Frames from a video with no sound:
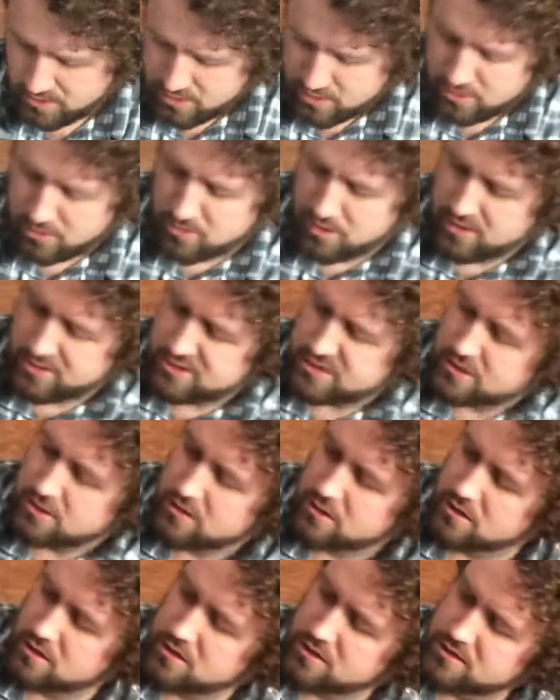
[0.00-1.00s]
Oh, it
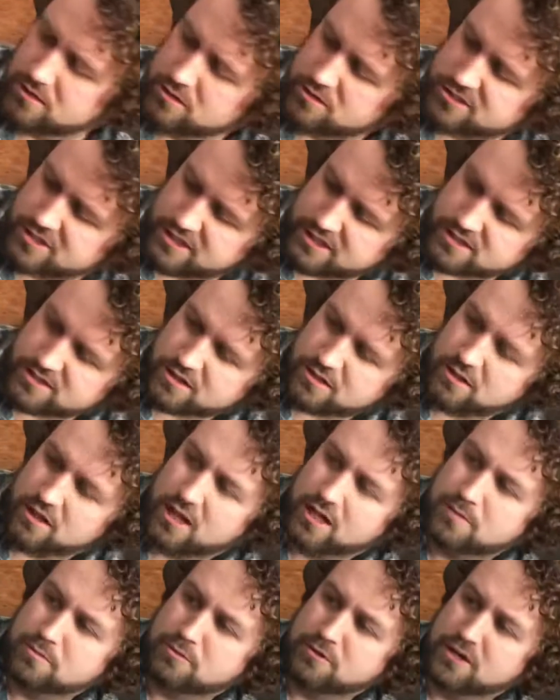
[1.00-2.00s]
looks like it's a
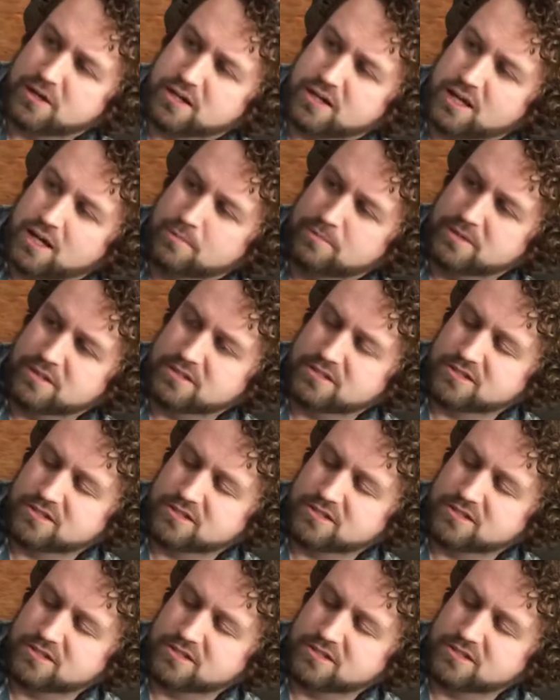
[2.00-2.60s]
library copy,